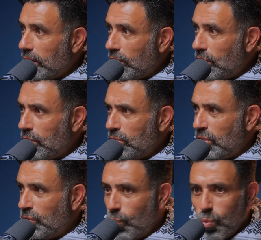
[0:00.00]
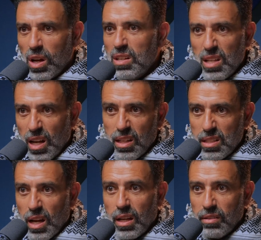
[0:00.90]
You've got one day to
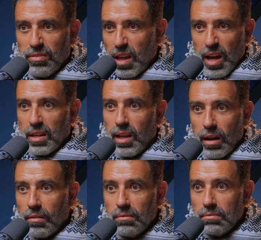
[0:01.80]
take the flag down.